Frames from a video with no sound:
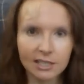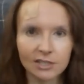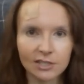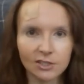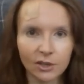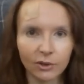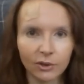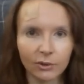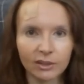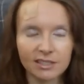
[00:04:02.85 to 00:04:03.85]

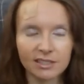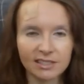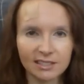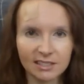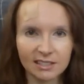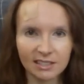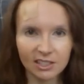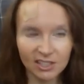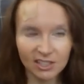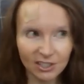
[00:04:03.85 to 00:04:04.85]
So this
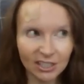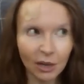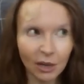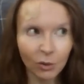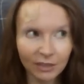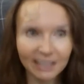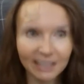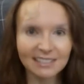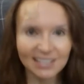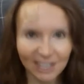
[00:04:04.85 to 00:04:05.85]
is the only
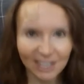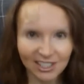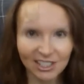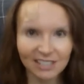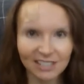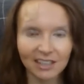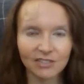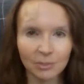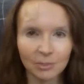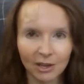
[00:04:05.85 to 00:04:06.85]
suggestion of
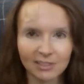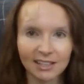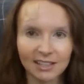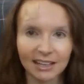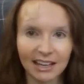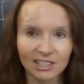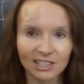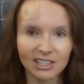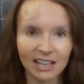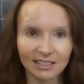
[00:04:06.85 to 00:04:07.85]
Jamal's that I
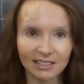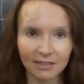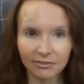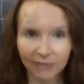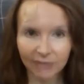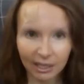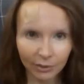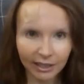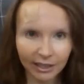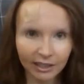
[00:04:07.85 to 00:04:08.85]
actually ended up
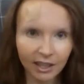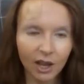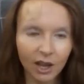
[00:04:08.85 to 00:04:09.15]
following